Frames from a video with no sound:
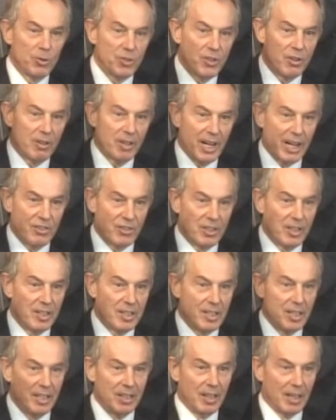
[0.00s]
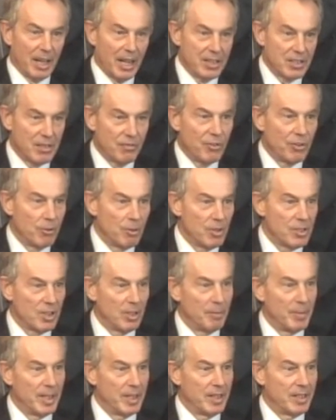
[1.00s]
you can actually see the lights of
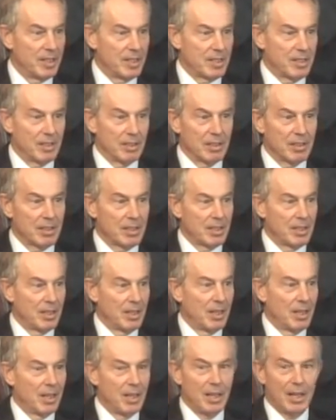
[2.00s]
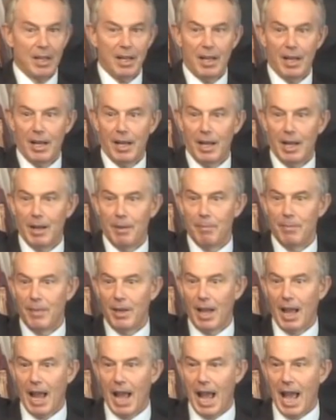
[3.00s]
Jerusalem in the distance.
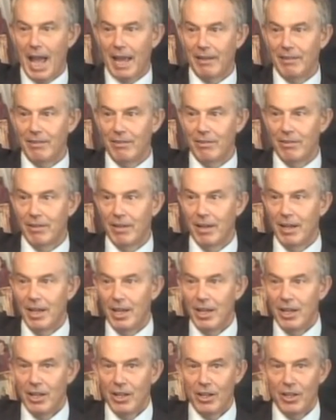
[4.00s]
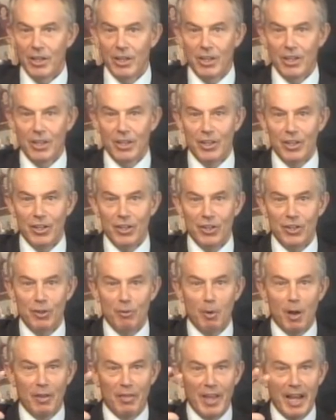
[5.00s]
And you
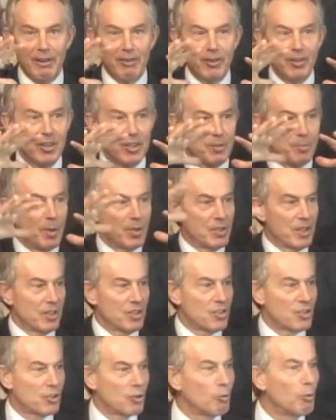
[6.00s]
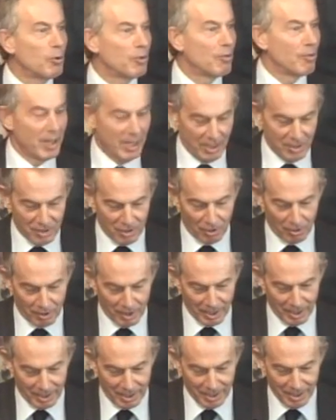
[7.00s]
are there in this most extraordinary
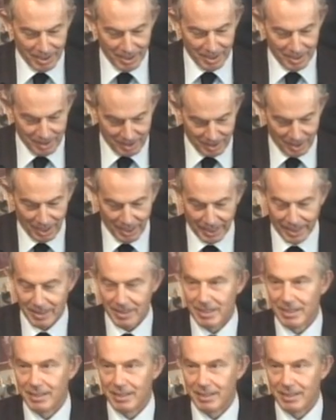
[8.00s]
historic site.